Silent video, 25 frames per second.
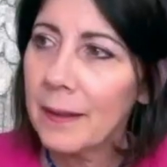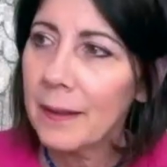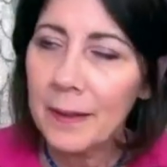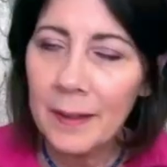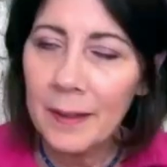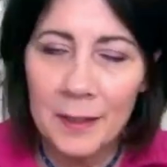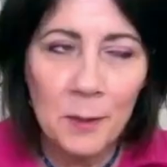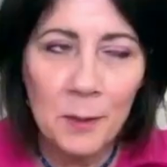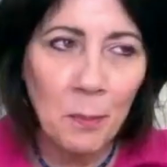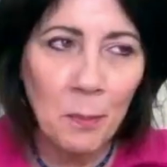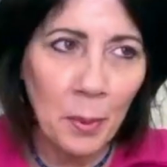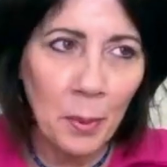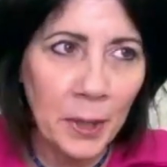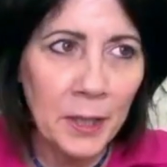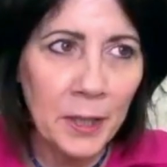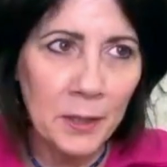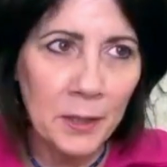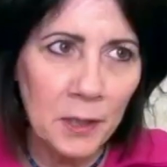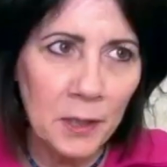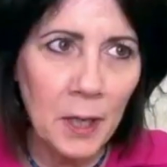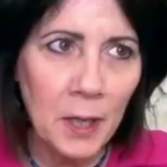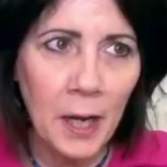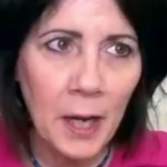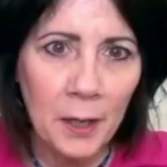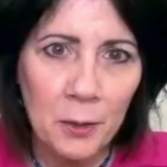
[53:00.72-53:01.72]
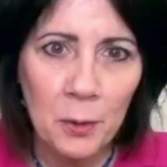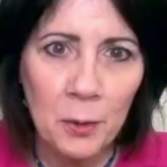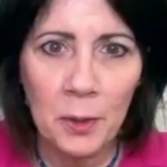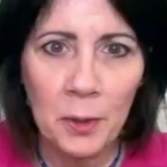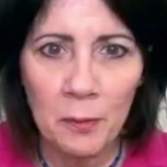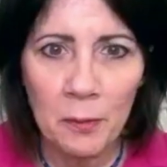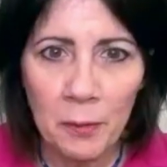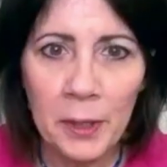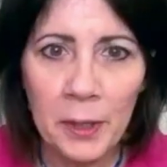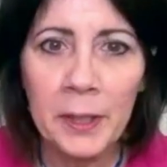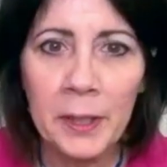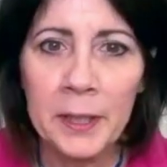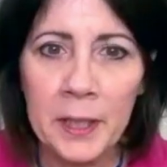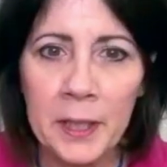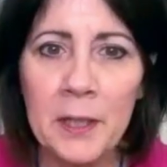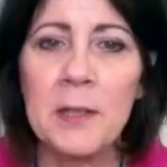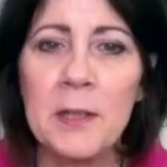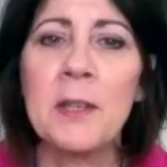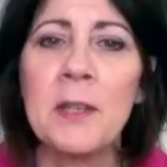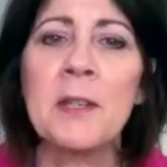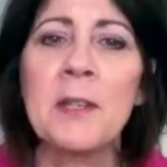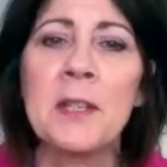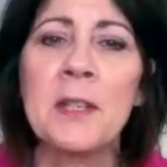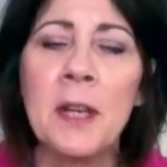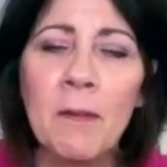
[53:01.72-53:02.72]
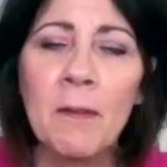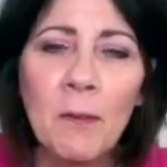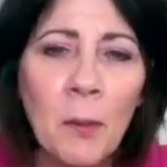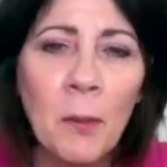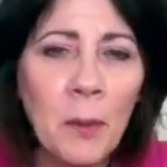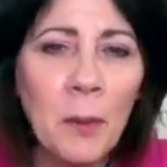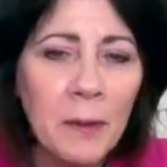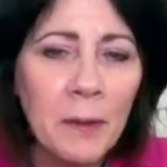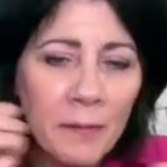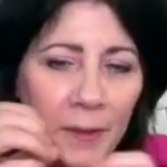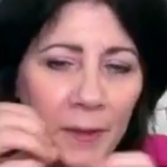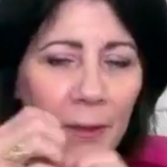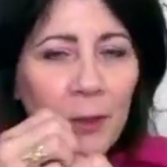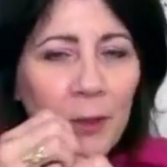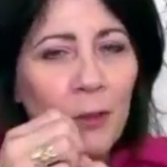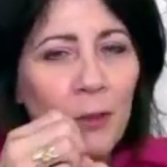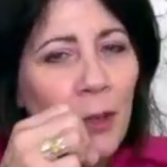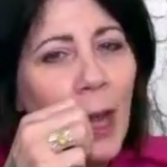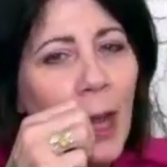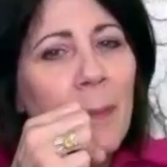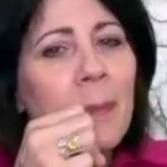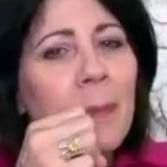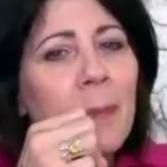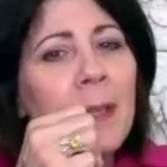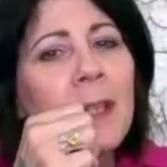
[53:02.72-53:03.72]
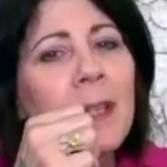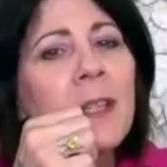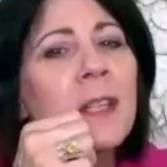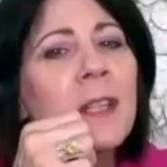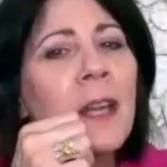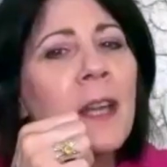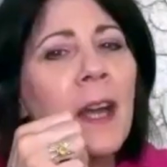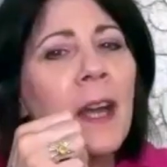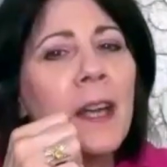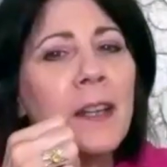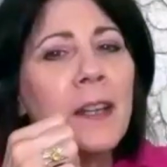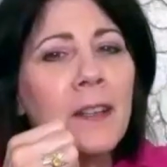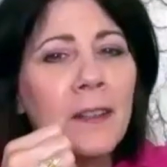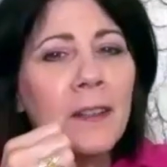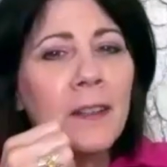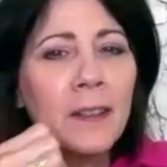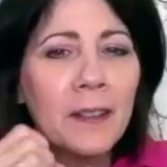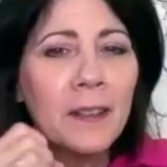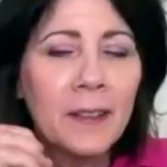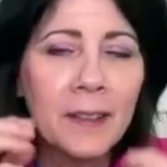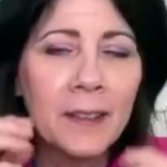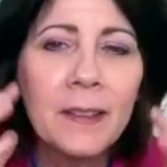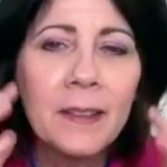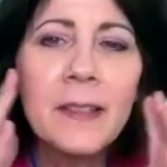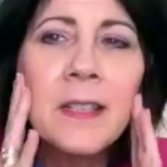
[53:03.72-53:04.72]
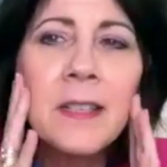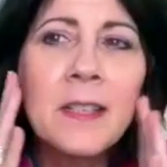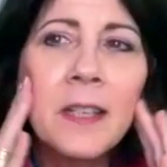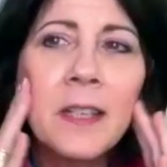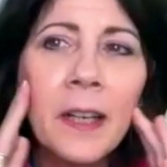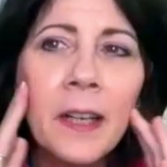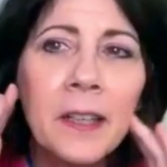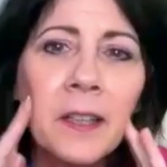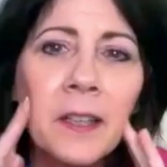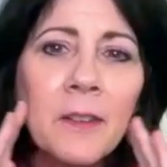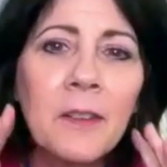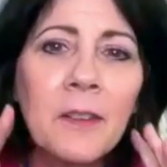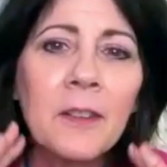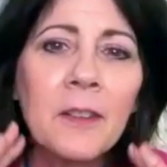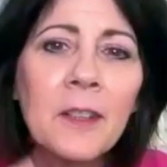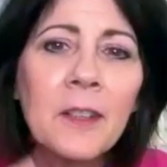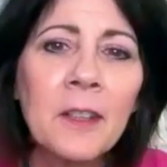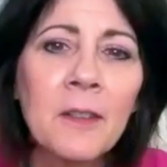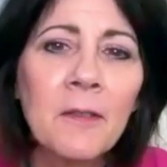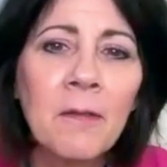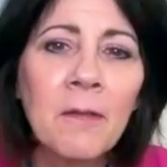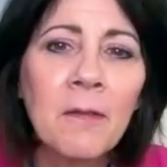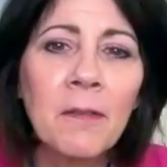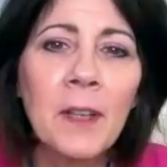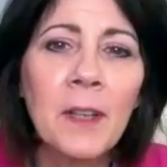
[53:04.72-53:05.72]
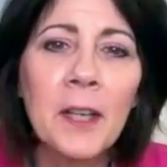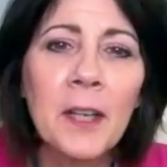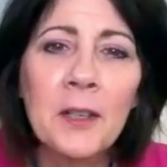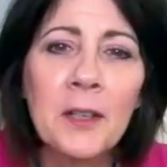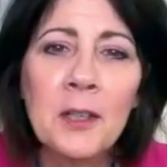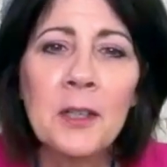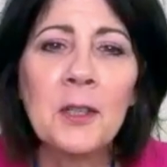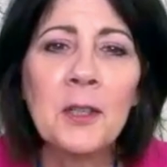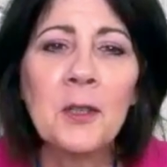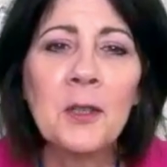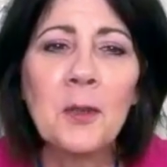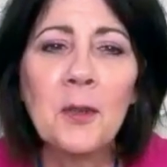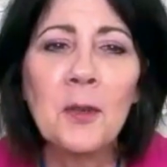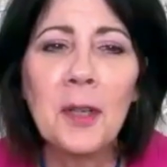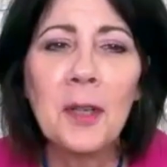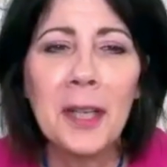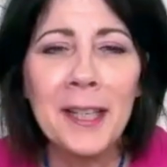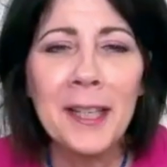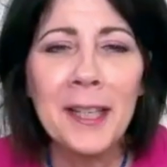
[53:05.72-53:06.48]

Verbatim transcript: as big as it actually really is instead of when we feel trapped inside inside the the flesh suit